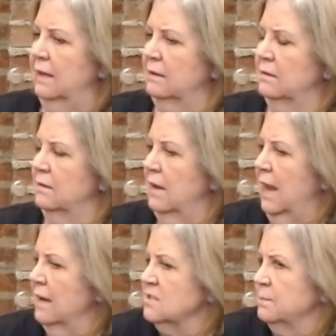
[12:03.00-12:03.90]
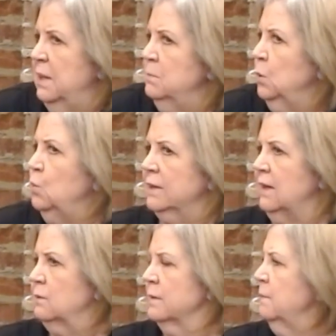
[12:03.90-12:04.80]
and ask people
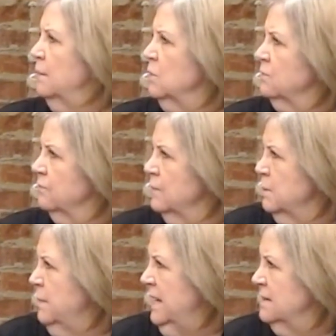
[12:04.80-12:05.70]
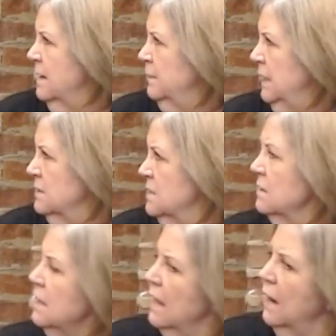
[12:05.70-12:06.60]
what they remember from the
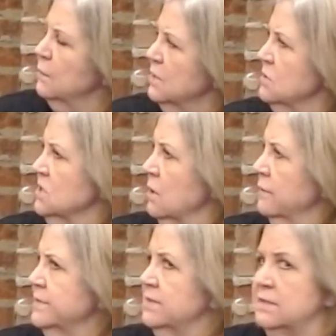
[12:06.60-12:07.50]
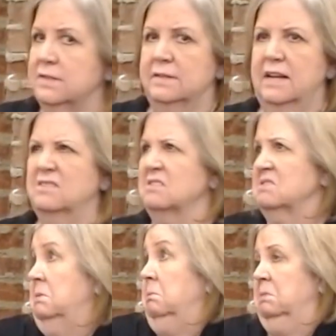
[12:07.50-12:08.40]
pandemic. How were your services? And they
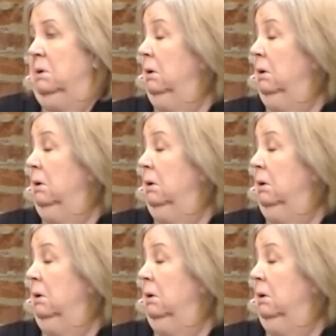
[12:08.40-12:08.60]
just,